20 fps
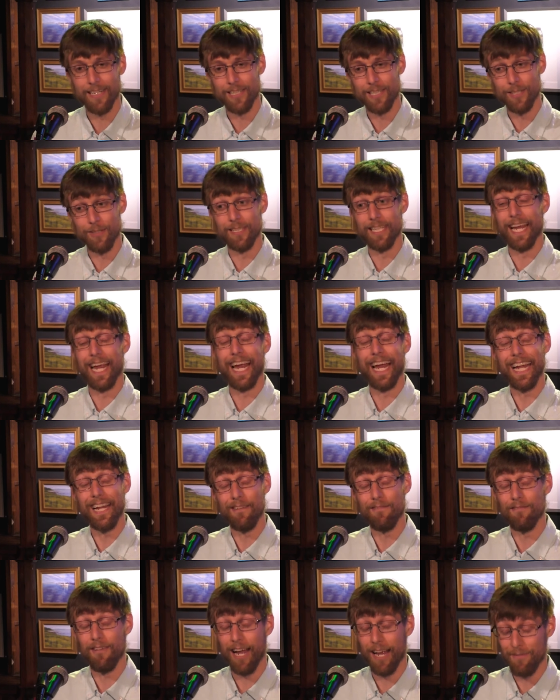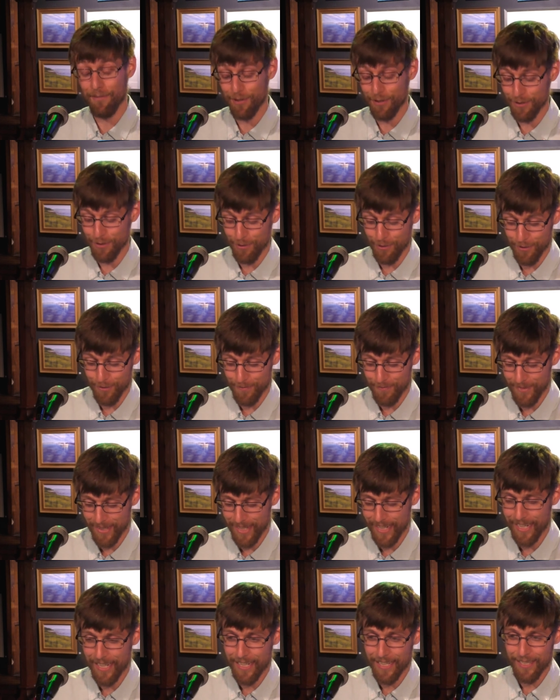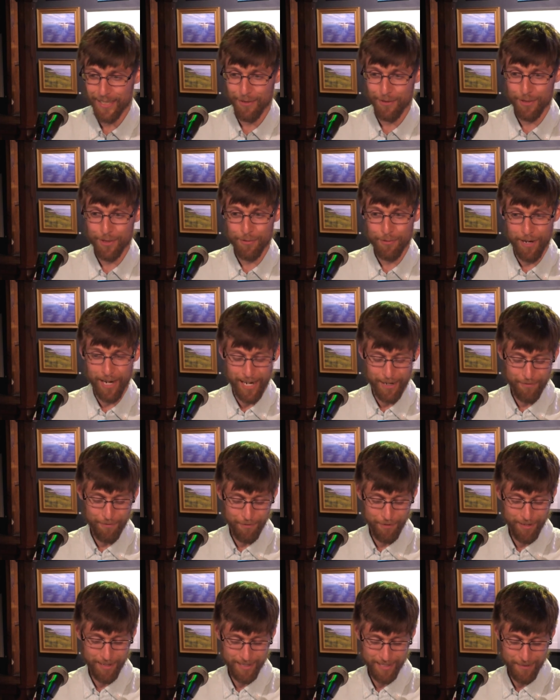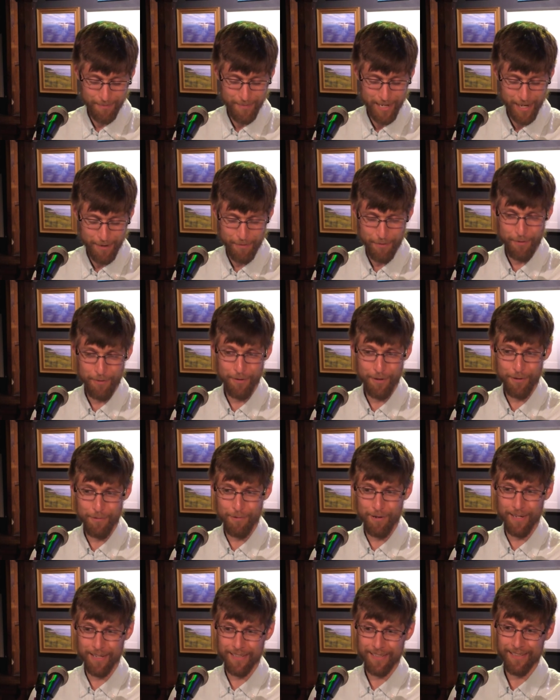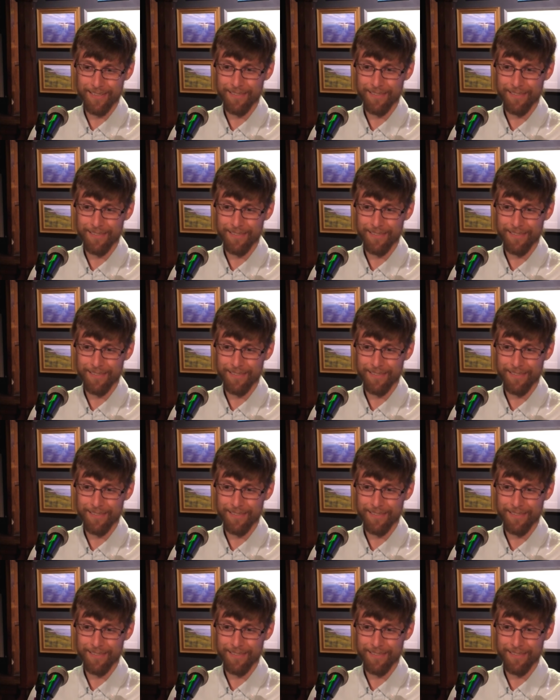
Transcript: She was 85 years old two odd friends. I'm now 31.